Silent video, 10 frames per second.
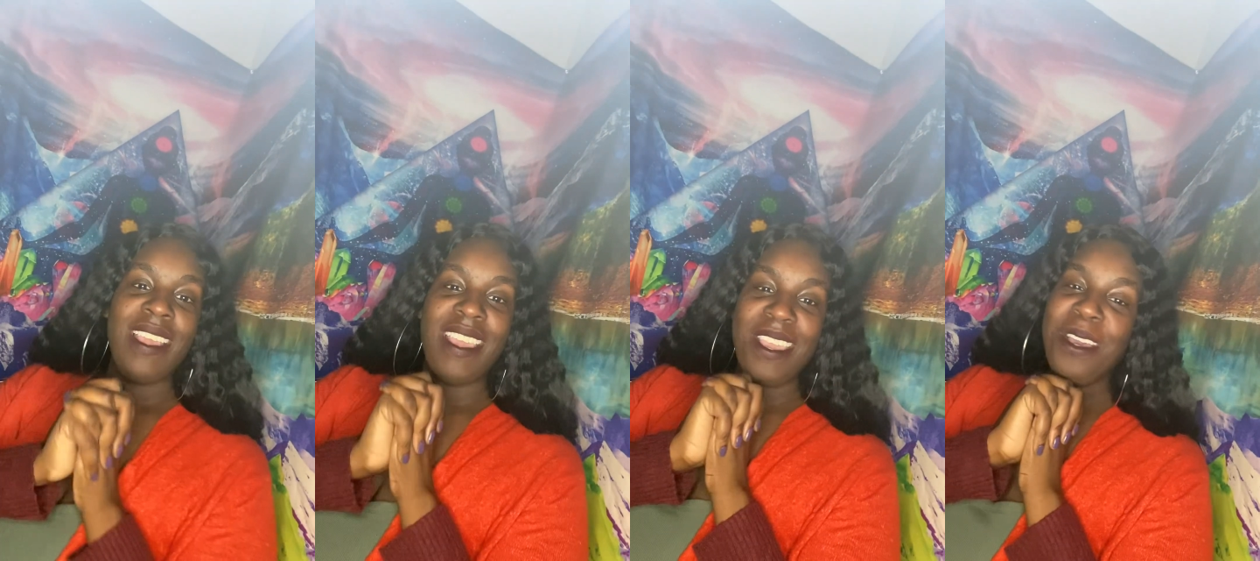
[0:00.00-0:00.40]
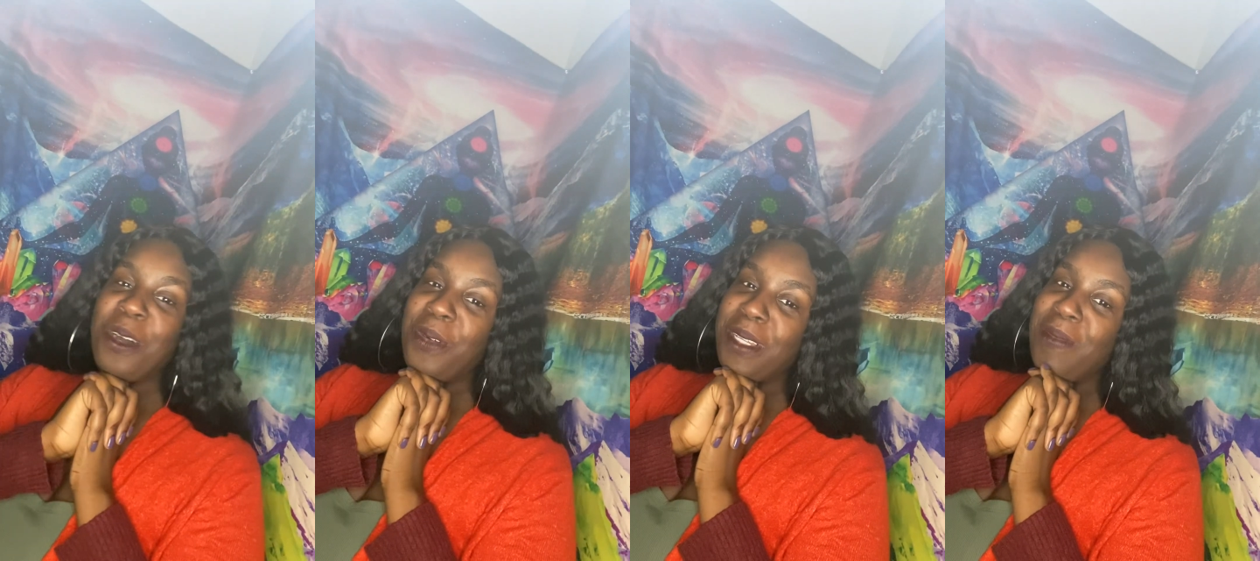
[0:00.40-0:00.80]
Hey
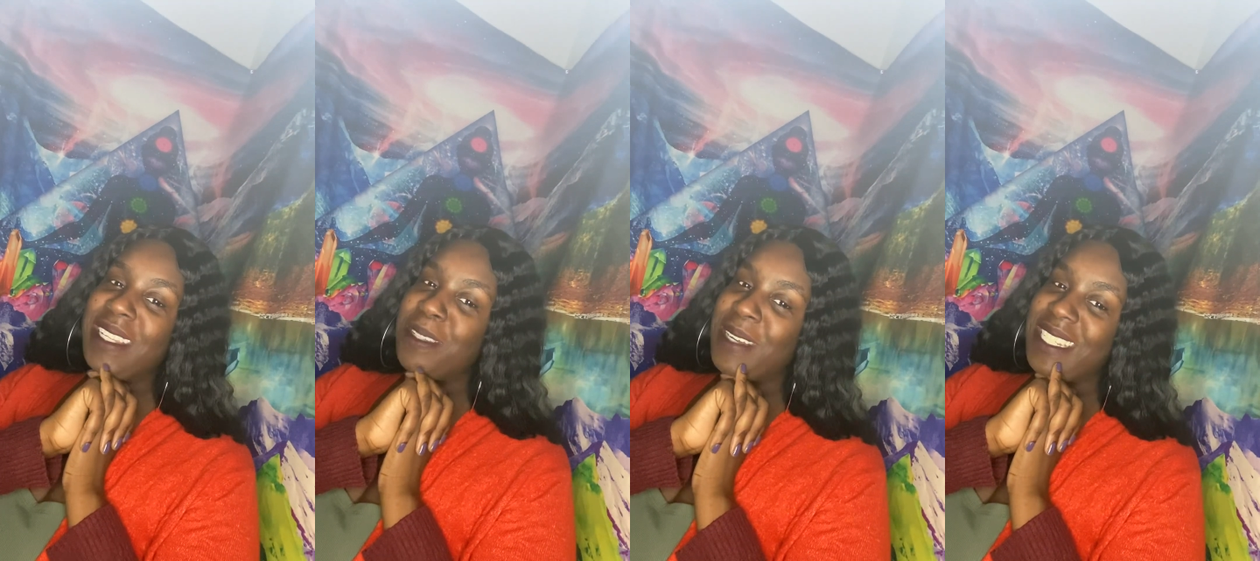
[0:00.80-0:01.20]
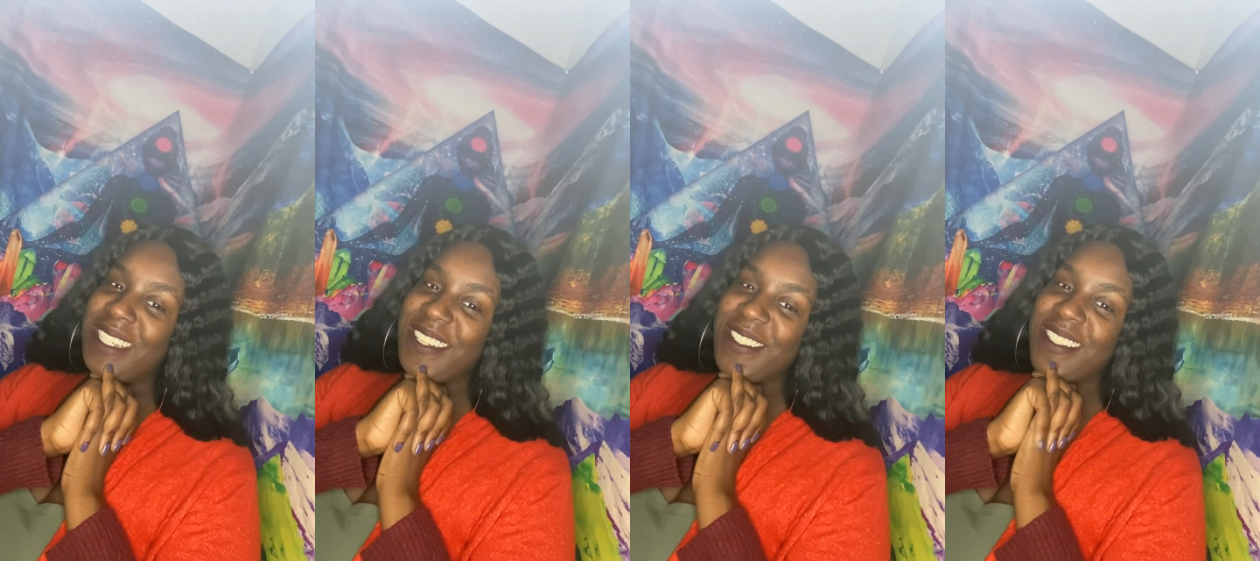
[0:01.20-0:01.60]
y'all, welcome back to my
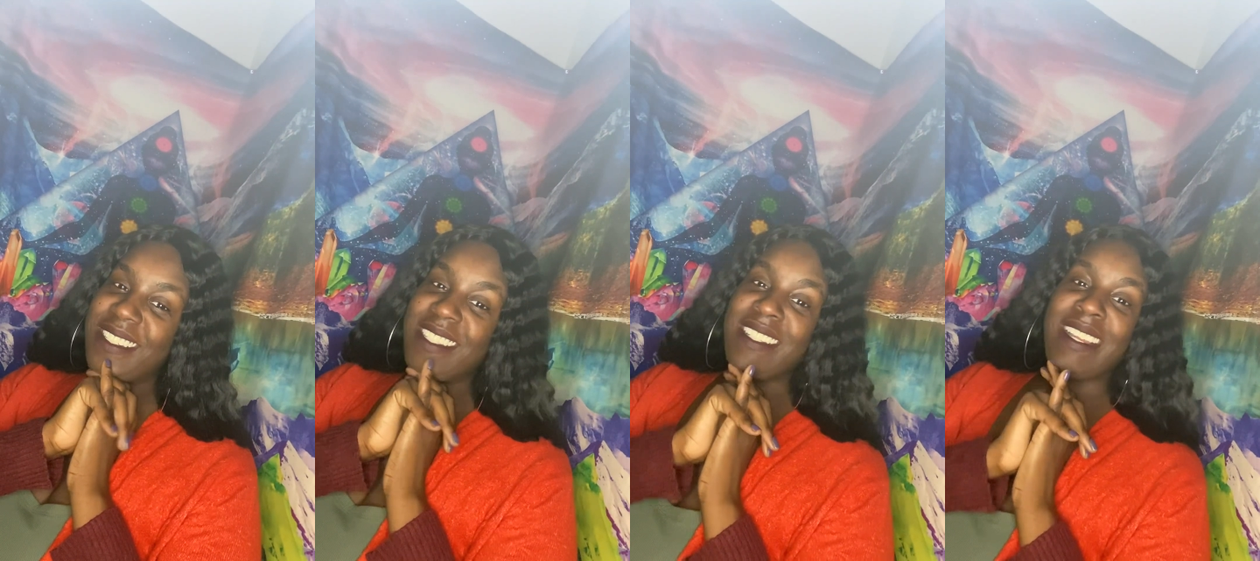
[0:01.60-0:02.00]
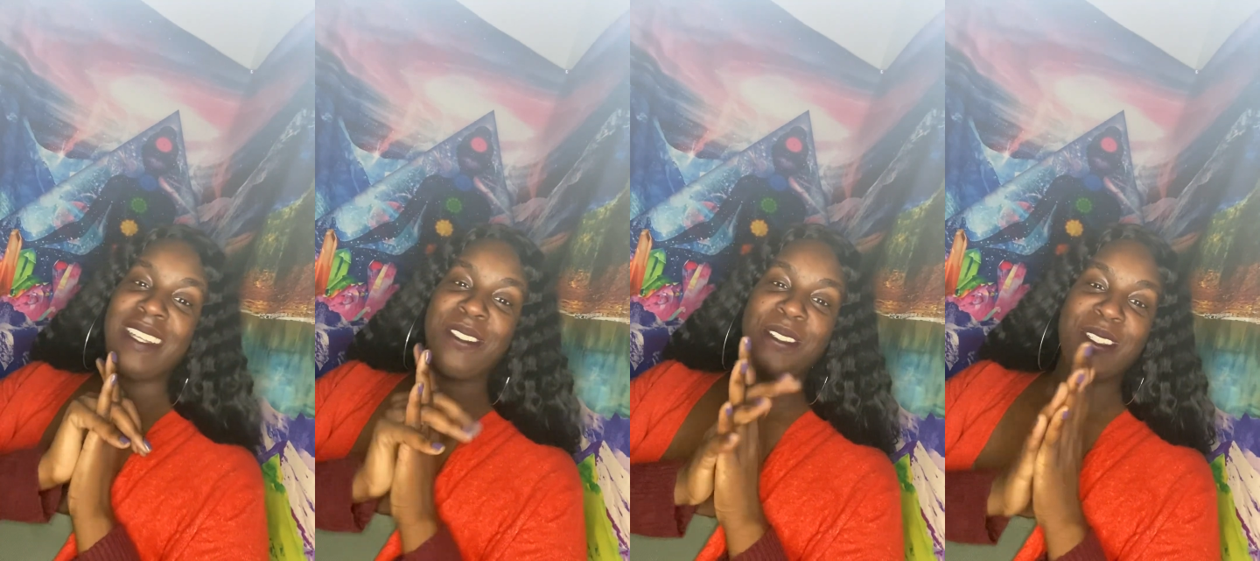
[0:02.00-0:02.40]
channel. This is
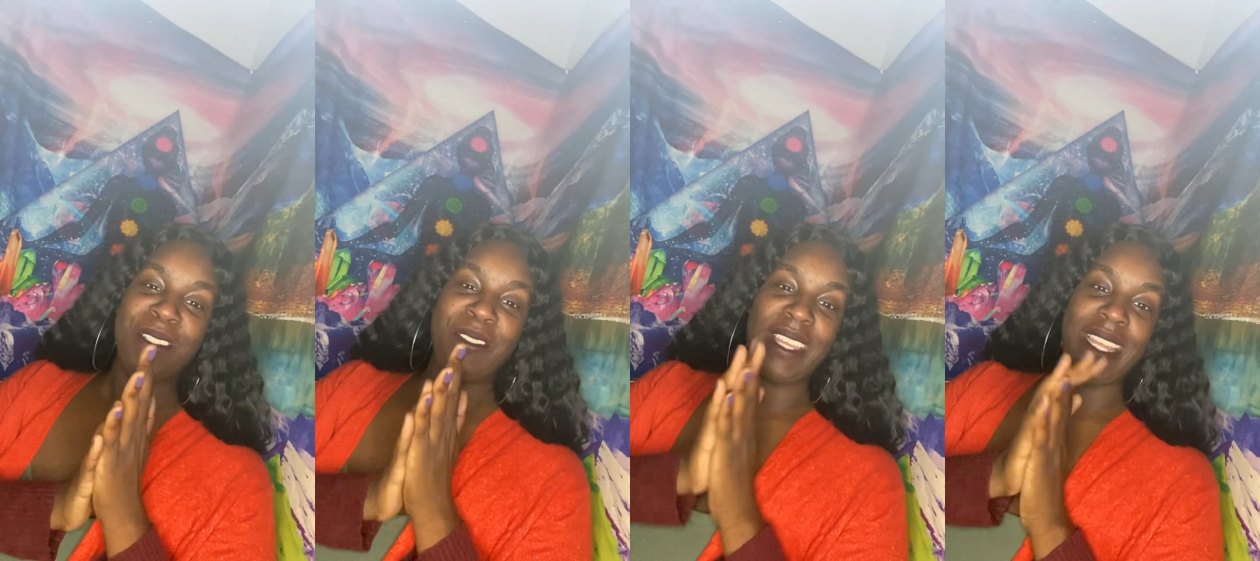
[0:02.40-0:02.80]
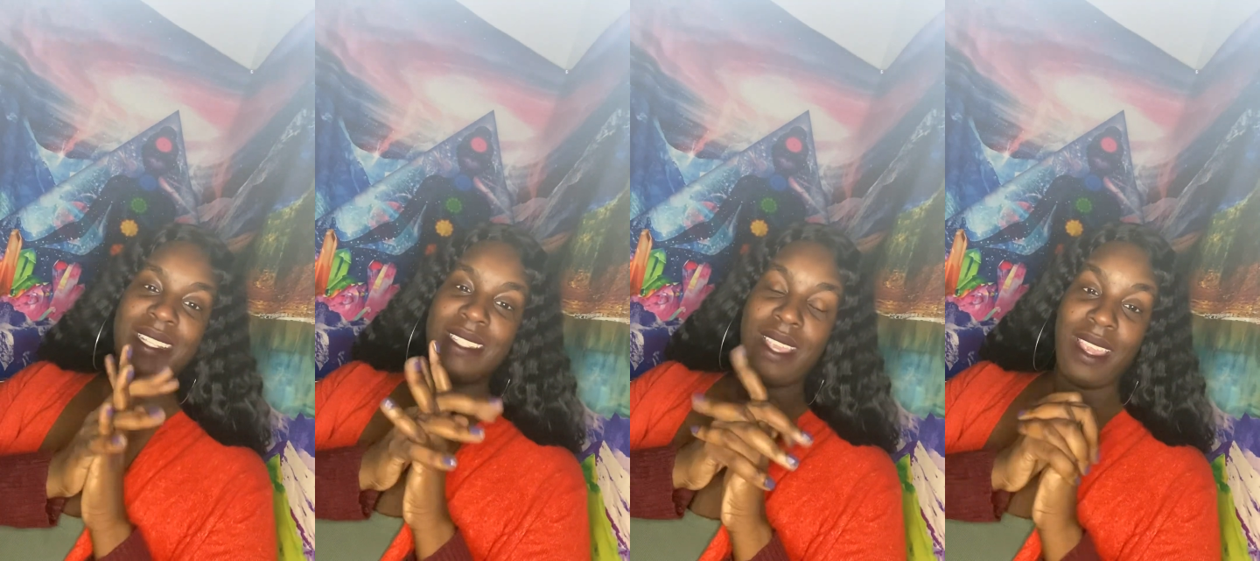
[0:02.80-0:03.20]
Adana, also known
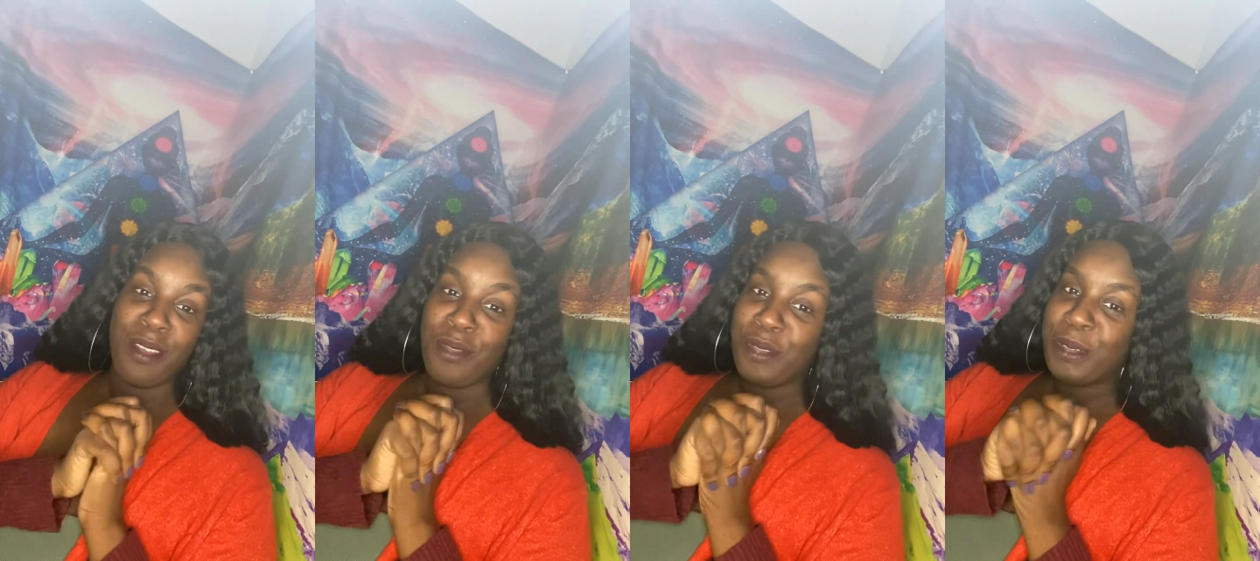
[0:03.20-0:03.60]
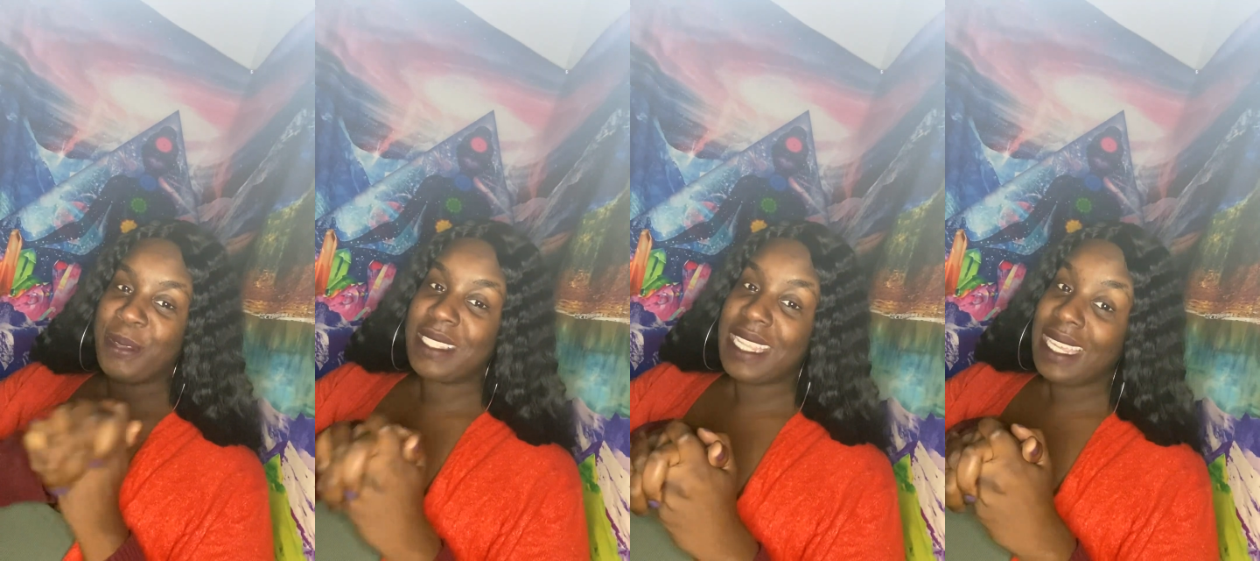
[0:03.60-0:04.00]
as the
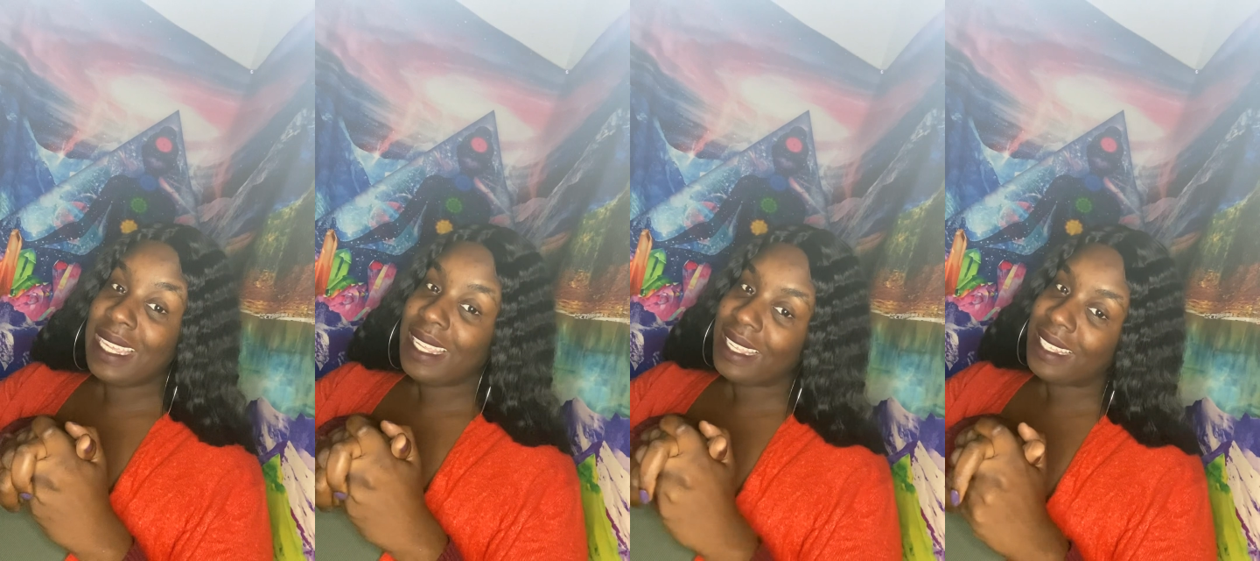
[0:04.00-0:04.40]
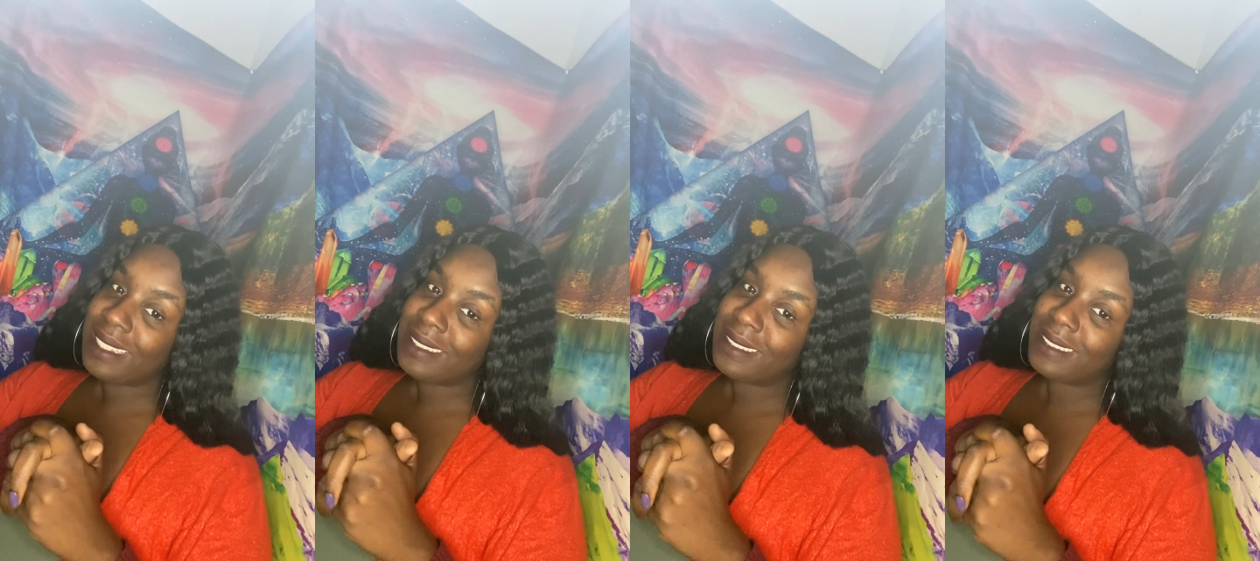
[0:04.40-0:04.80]
Fruzine.